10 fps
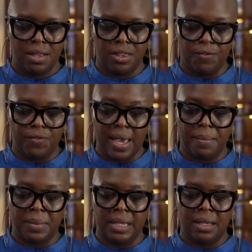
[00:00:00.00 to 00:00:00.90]
the
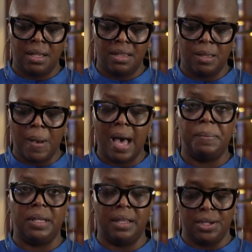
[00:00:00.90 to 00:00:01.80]
family, the
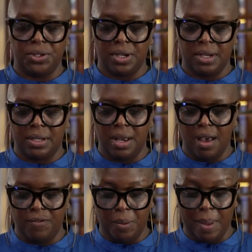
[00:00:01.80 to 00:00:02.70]
population
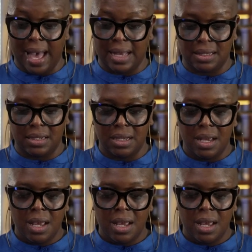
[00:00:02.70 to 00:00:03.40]
of the past.